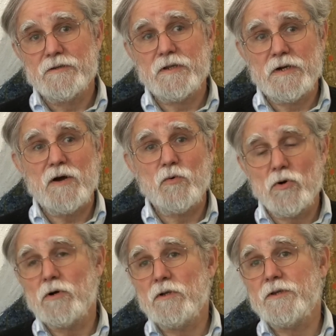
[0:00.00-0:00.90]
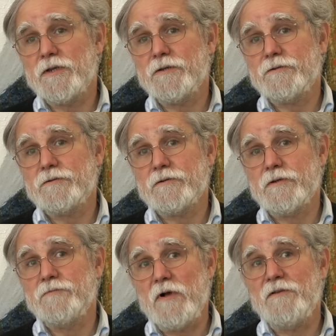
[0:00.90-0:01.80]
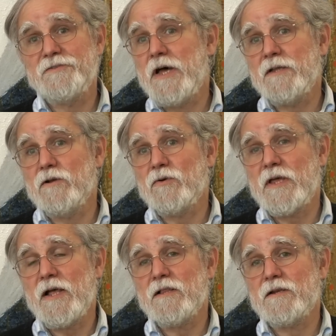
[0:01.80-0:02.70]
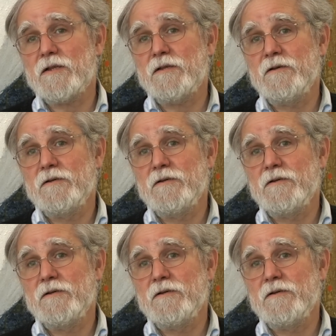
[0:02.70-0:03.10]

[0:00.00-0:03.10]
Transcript: that our world is involves non-locality,